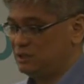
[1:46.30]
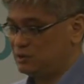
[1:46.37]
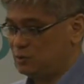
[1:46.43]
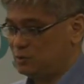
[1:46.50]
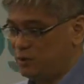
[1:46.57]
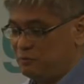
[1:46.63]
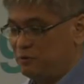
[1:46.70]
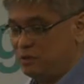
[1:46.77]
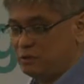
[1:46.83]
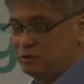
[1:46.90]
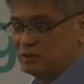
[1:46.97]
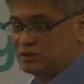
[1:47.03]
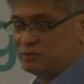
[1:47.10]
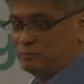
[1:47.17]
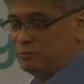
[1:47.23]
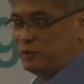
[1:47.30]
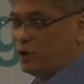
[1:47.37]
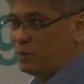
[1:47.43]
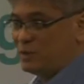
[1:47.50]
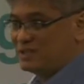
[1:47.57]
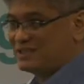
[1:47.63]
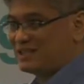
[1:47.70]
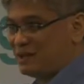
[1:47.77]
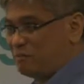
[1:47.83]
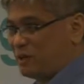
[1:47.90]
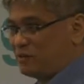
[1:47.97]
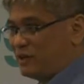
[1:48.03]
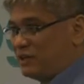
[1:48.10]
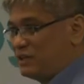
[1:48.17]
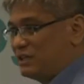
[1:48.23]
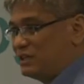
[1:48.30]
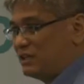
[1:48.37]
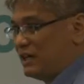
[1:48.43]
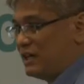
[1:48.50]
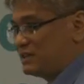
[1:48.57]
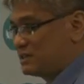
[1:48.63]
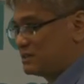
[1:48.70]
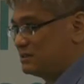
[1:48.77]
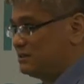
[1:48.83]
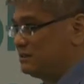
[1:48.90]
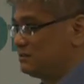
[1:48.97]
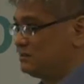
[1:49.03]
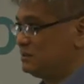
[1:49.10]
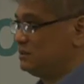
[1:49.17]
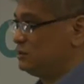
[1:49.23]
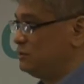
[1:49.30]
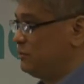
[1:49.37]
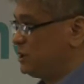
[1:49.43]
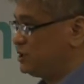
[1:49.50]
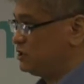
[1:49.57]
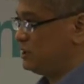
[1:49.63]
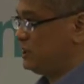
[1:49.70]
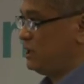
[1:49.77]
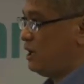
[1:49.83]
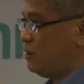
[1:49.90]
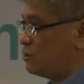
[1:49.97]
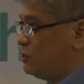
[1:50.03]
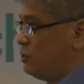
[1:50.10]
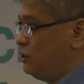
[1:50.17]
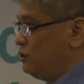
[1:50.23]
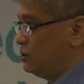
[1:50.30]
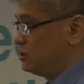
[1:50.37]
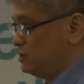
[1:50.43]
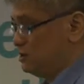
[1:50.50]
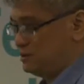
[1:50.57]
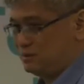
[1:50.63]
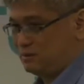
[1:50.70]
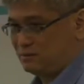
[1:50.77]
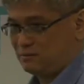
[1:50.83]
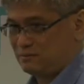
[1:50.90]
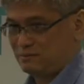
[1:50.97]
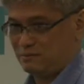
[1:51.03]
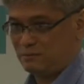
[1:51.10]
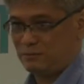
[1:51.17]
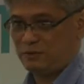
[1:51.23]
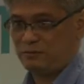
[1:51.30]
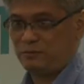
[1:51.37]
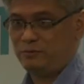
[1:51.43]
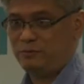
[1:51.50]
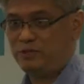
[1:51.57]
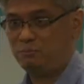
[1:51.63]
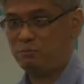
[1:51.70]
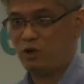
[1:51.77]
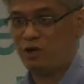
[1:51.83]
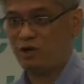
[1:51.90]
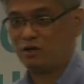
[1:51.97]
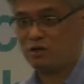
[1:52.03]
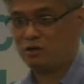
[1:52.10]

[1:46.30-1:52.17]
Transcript: So what we do is we always start by writing tests to make sure that our code, when we deploy our